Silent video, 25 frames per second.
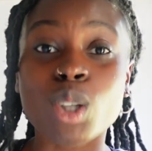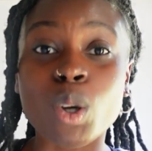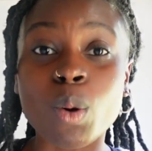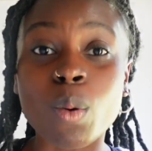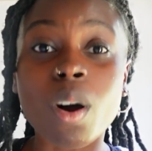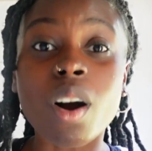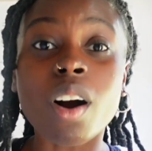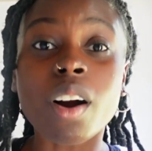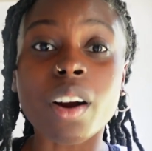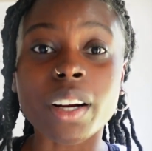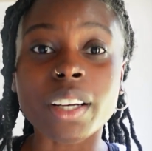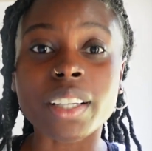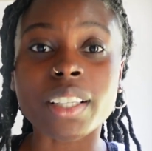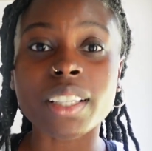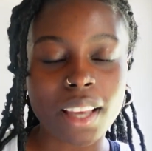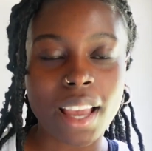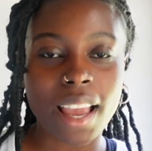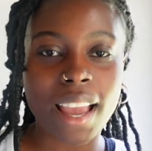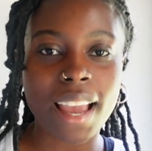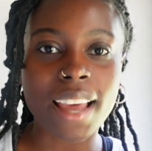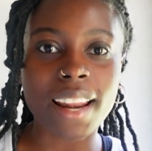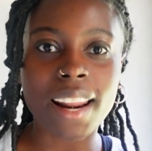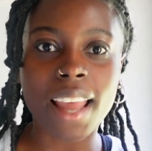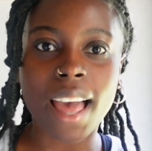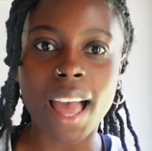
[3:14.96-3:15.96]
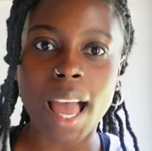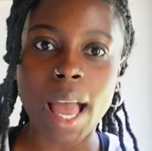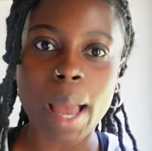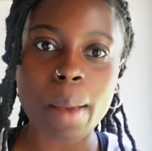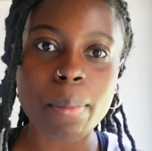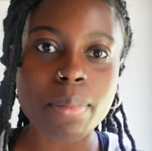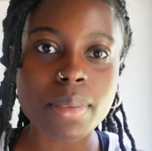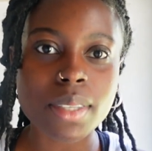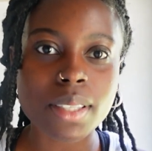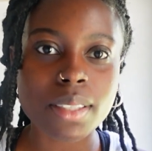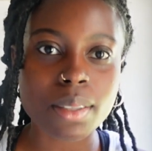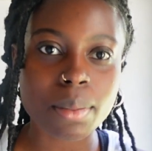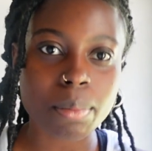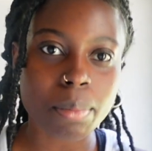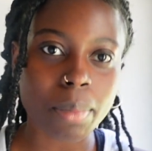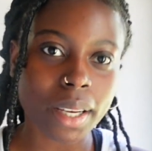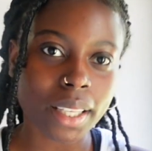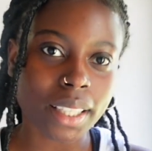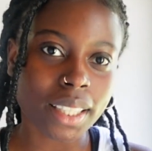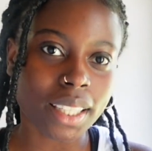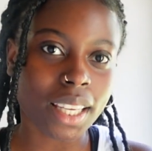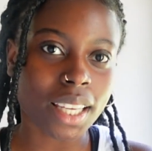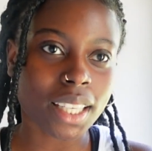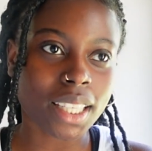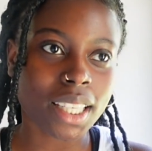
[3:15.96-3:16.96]
hard. I had abs by
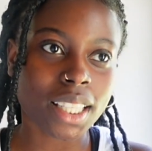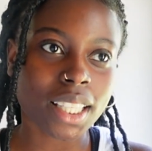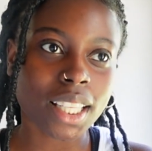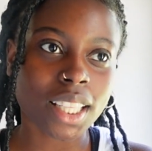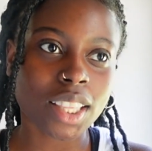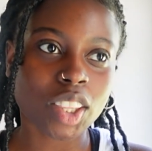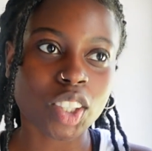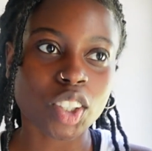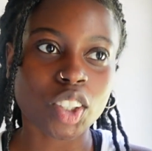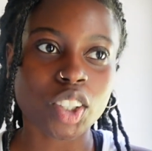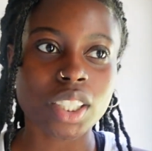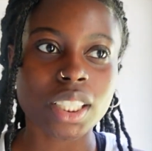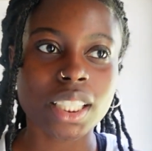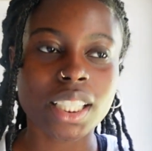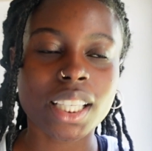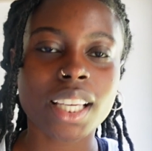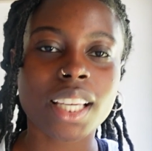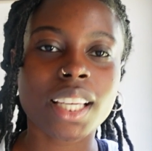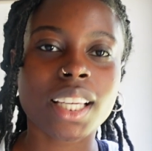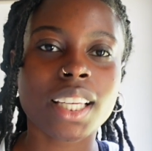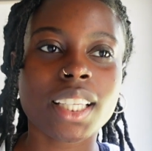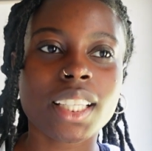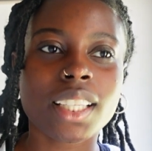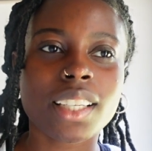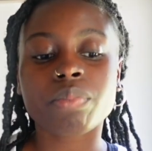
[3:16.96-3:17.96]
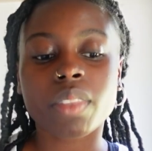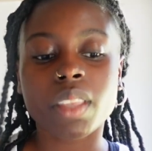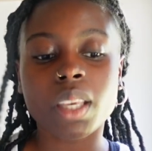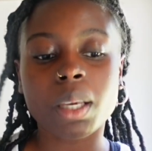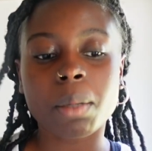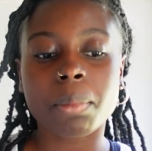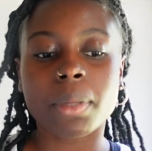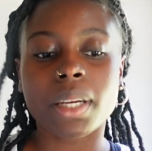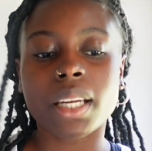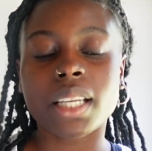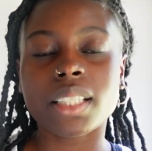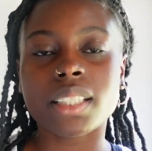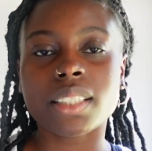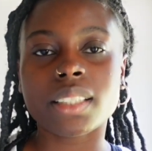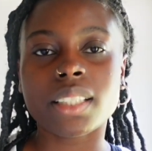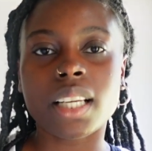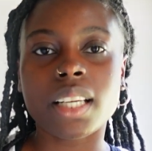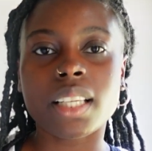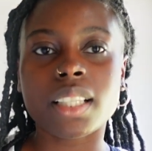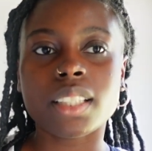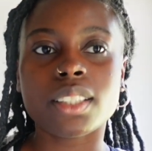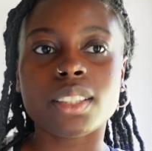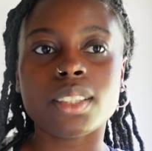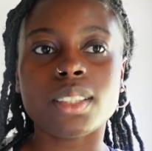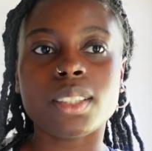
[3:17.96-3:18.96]
the end of the 3rd day. But I
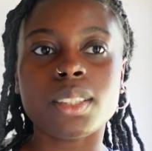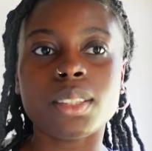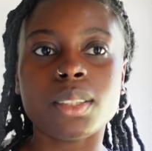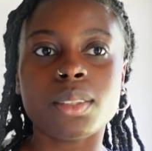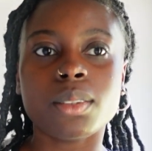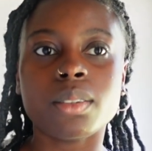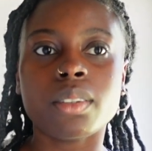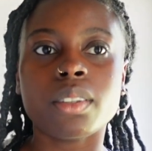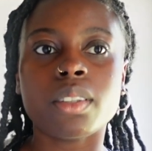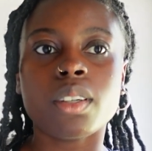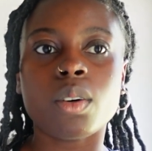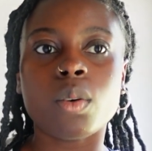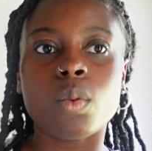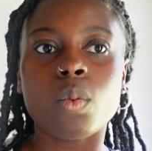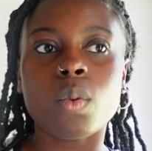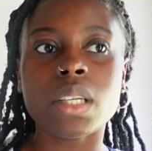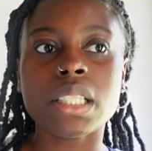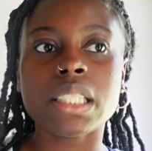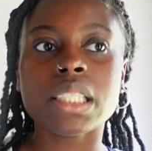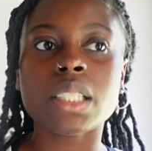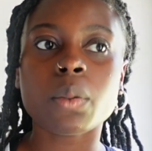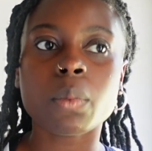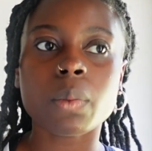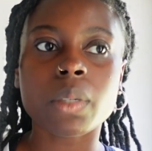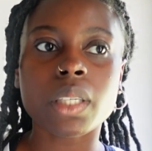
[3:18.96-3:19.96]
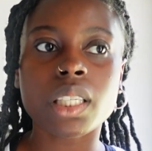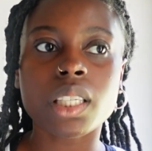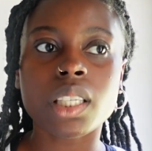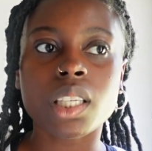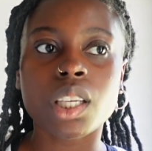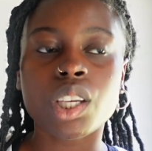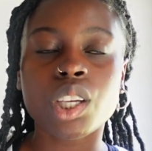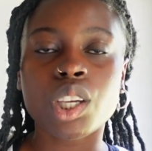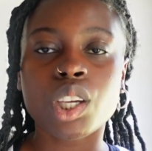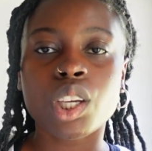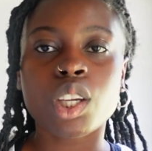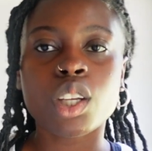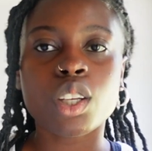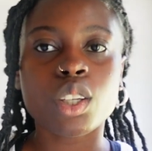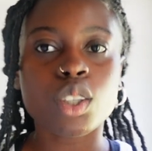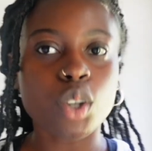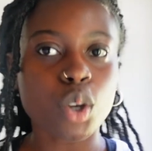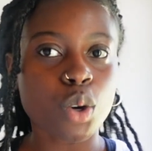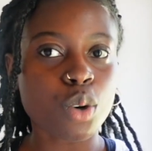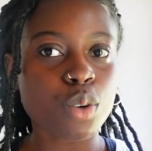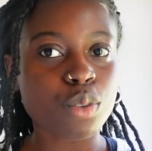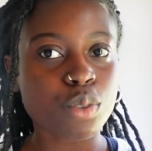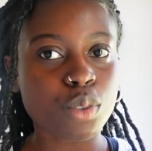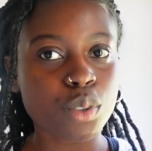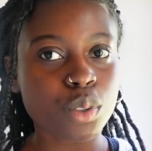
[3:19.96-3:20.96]
decided to do once a week,
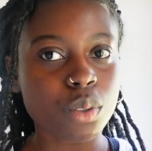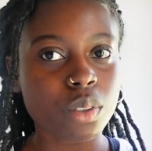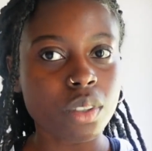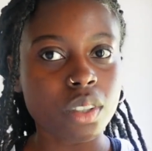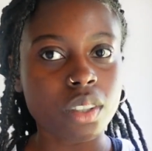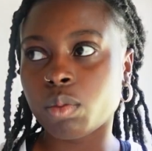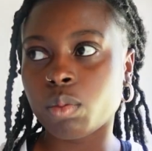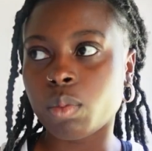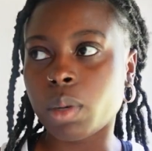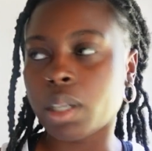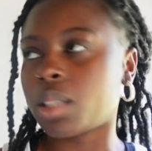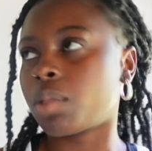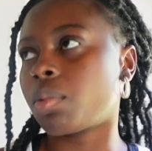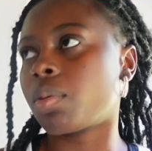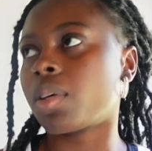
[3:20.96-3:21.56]
no food once a